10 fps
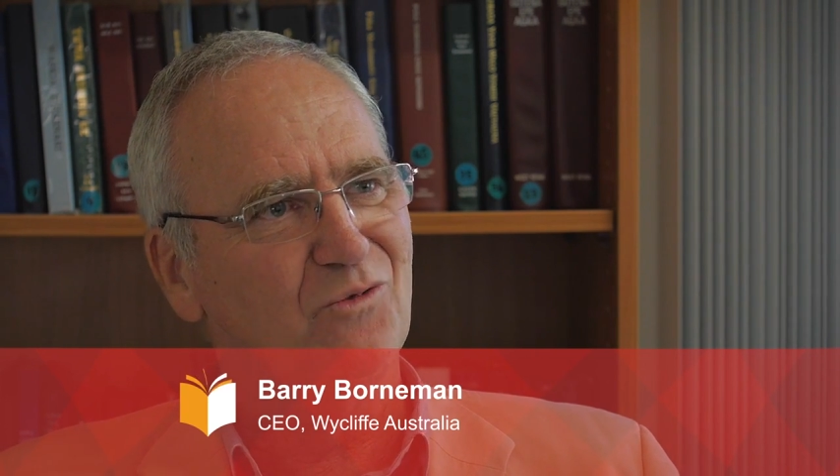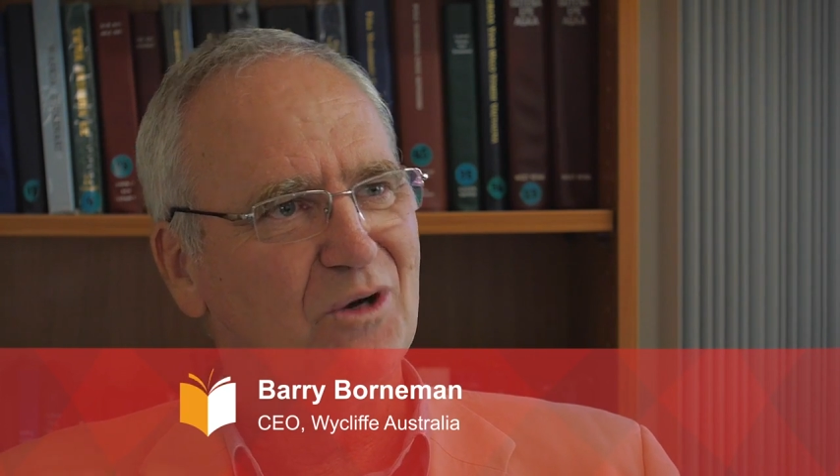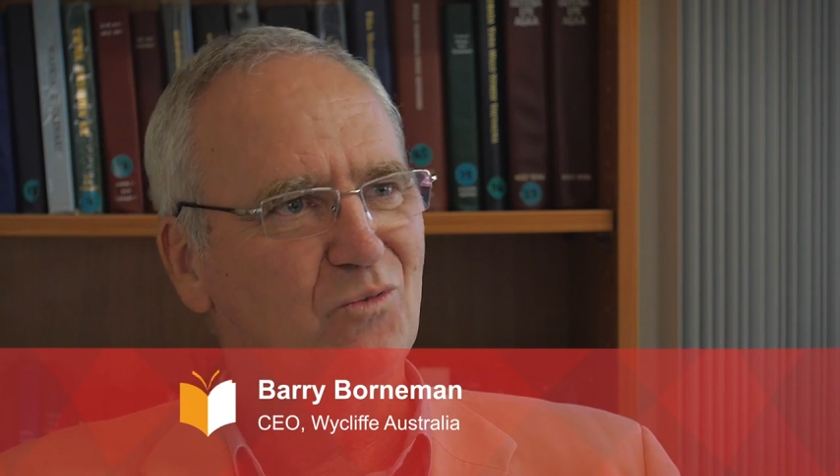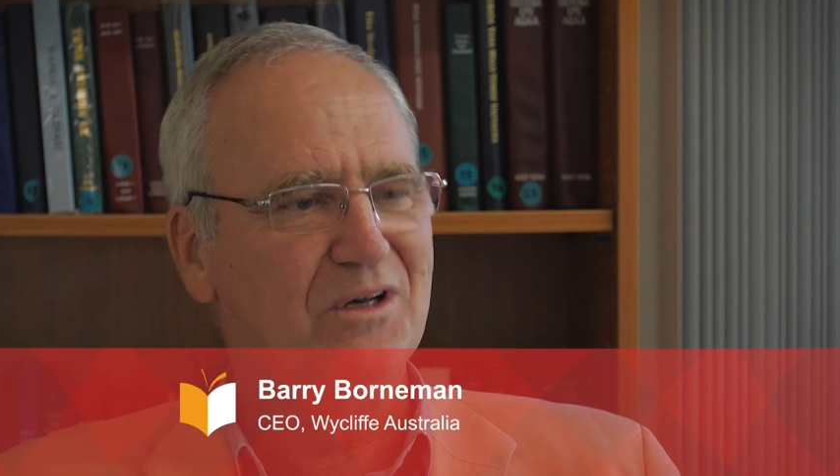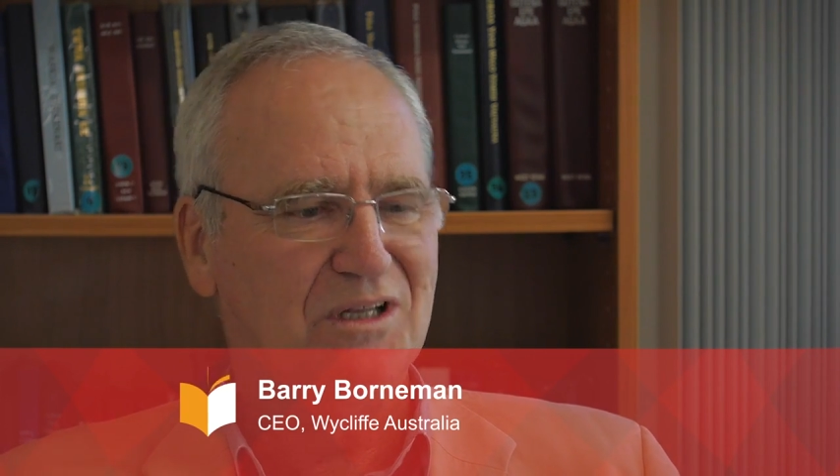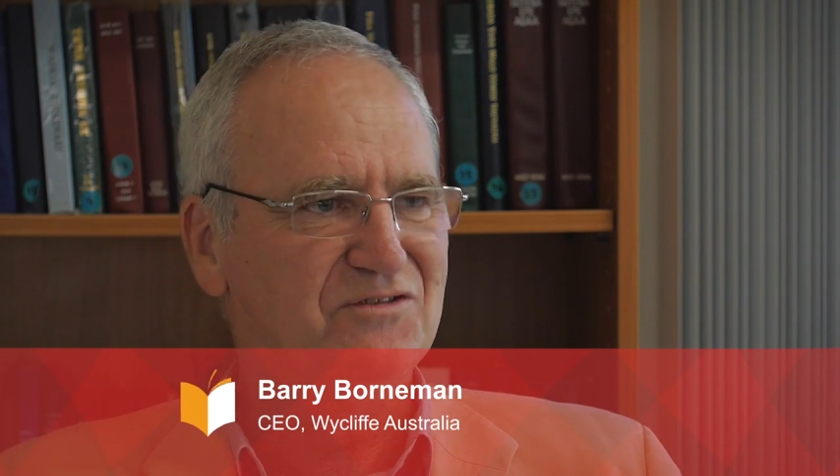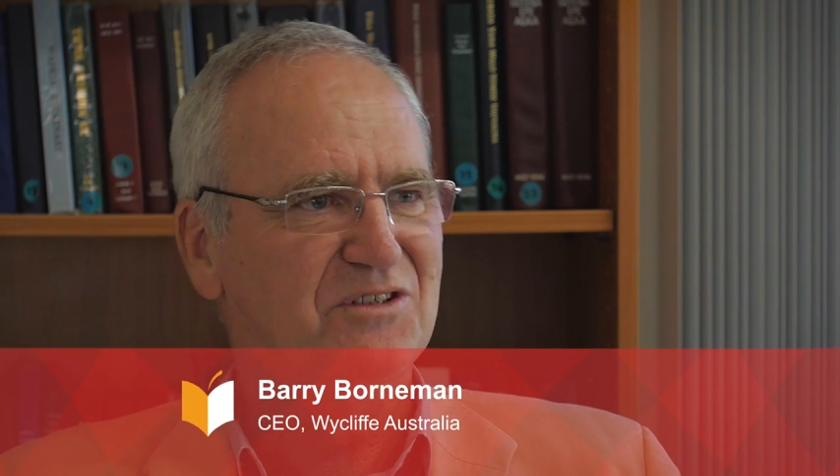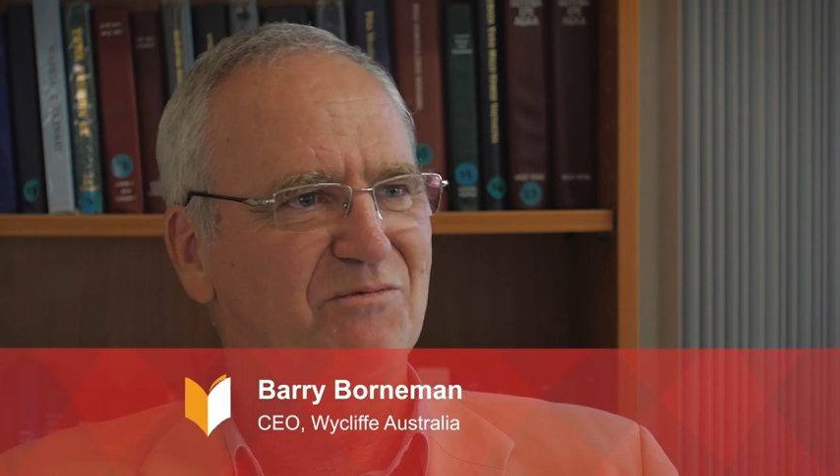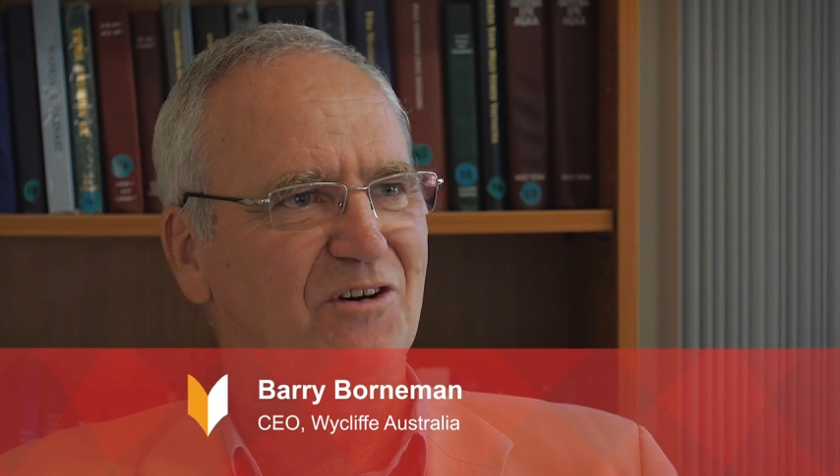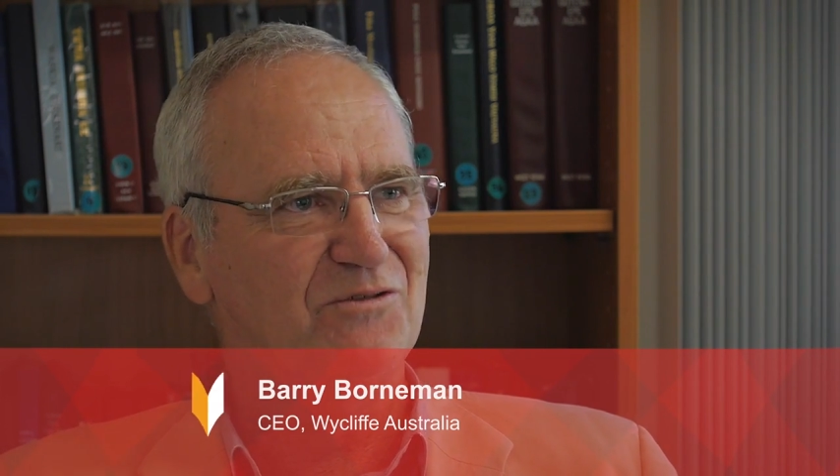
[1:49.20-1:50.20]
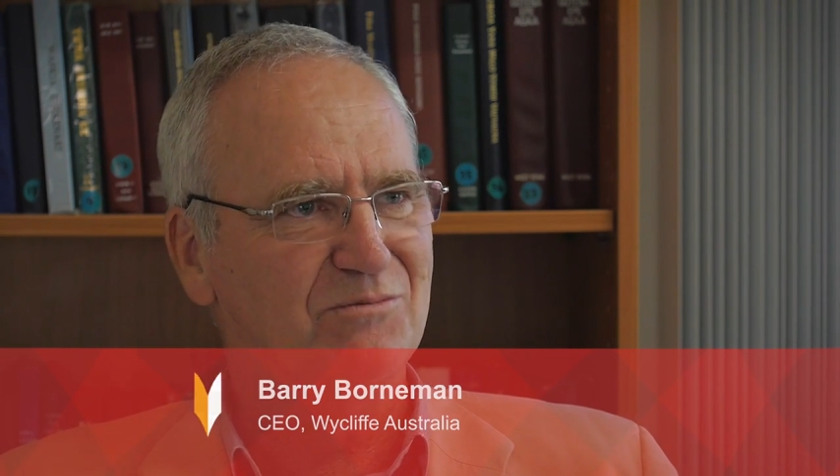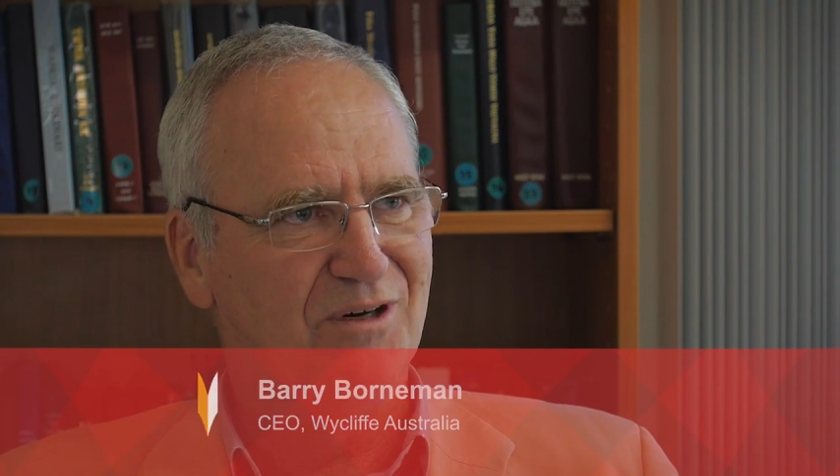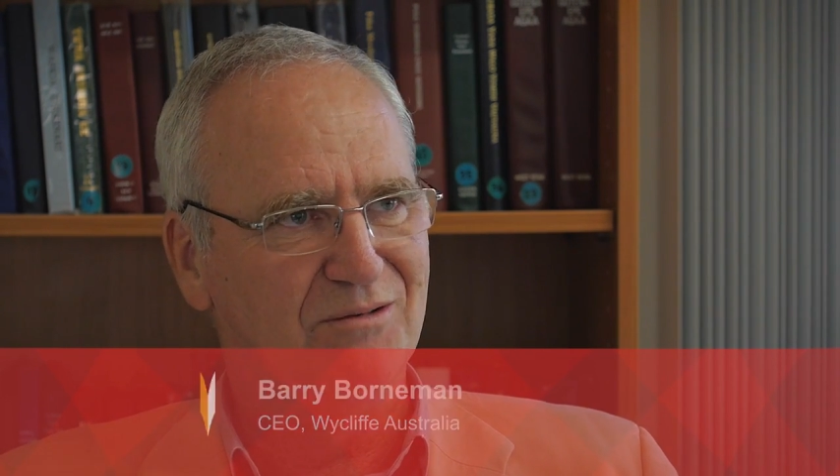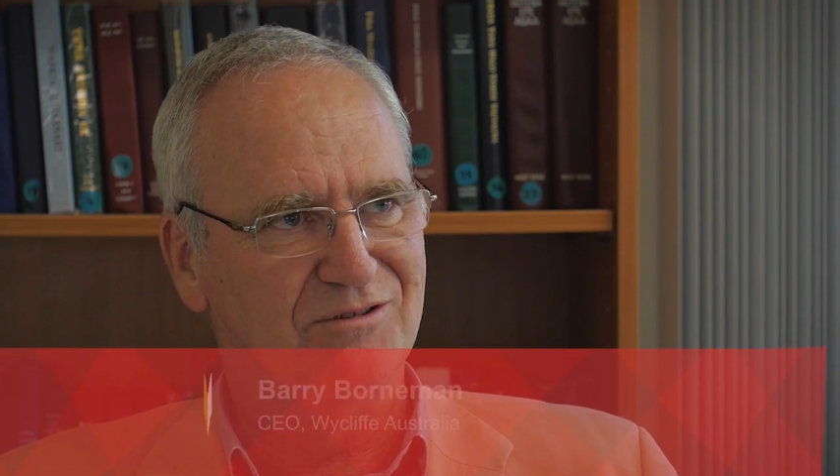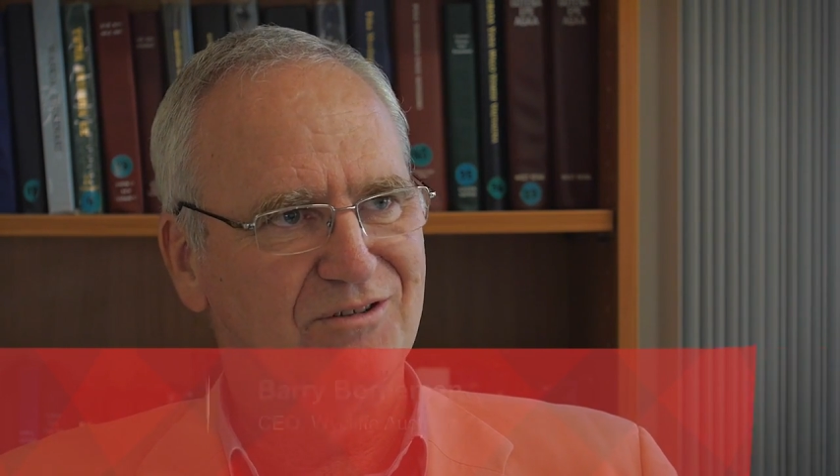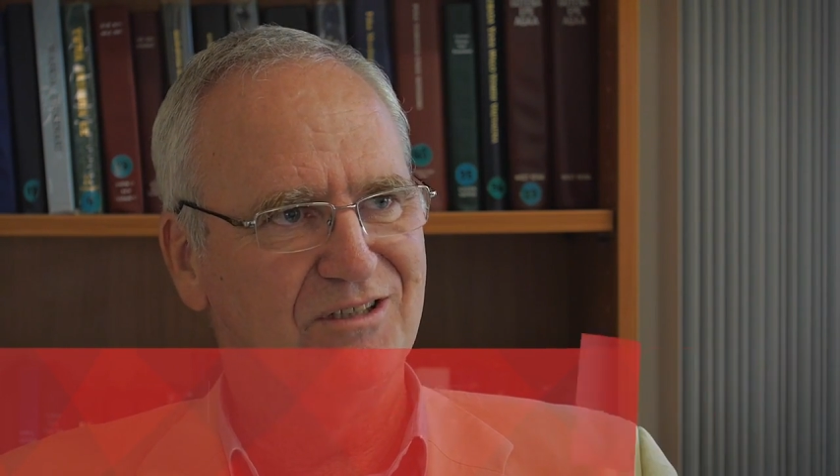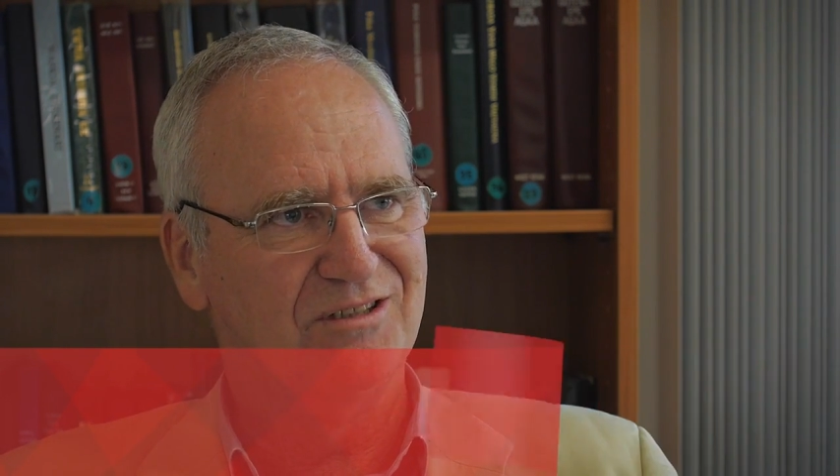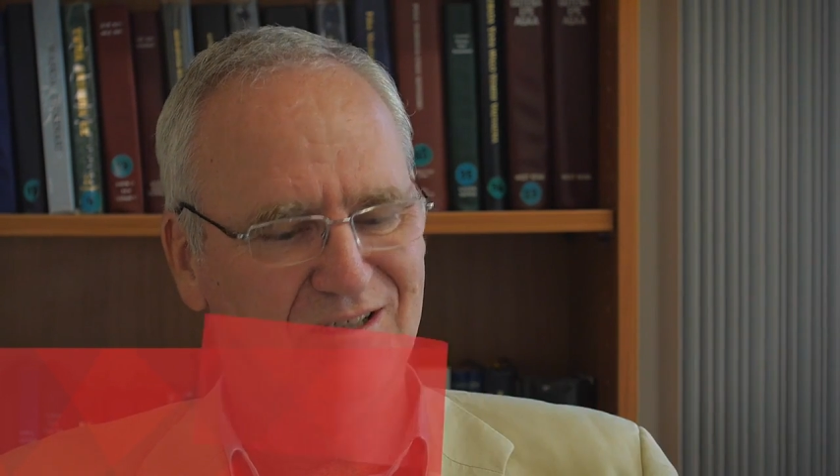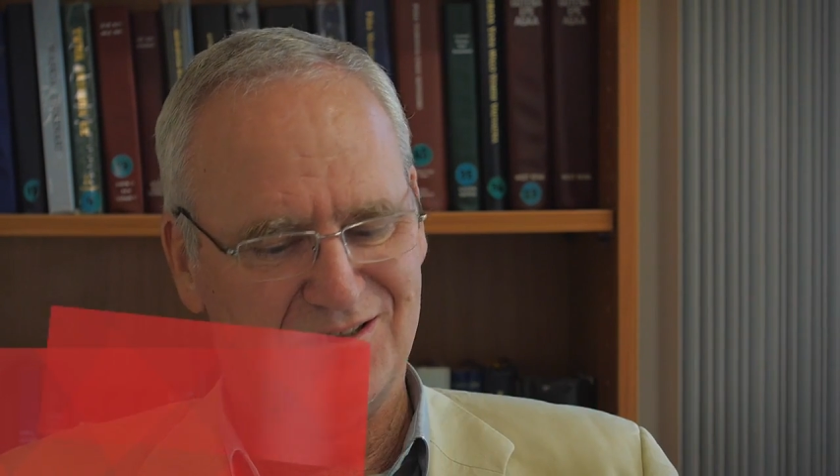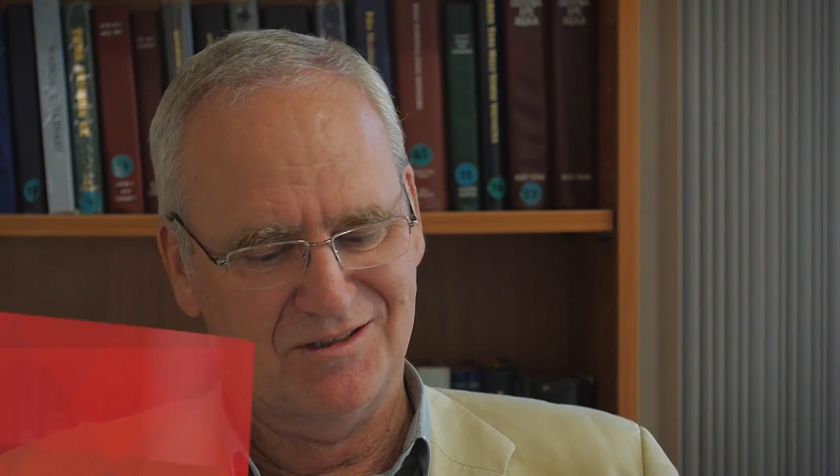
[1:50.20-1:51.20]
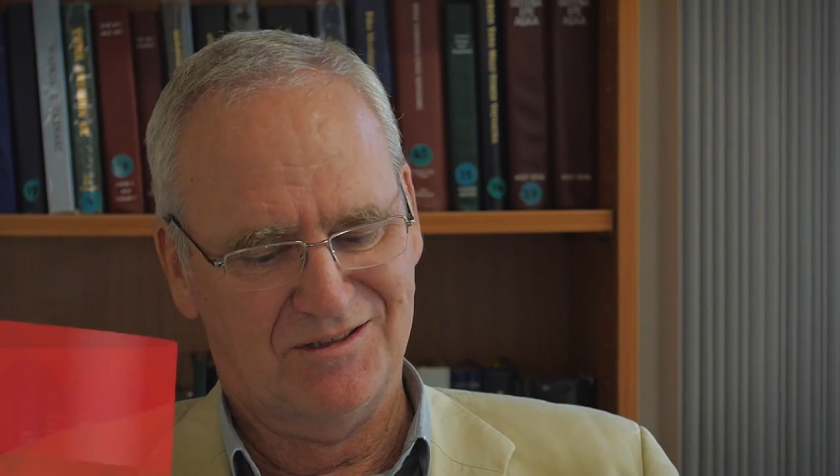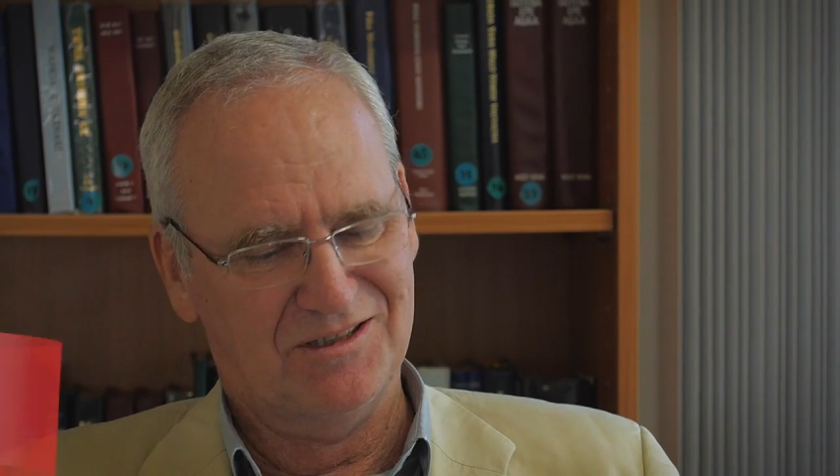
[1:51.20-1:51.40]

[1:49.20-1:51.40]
and why Wycliffe's involved in Bible translation.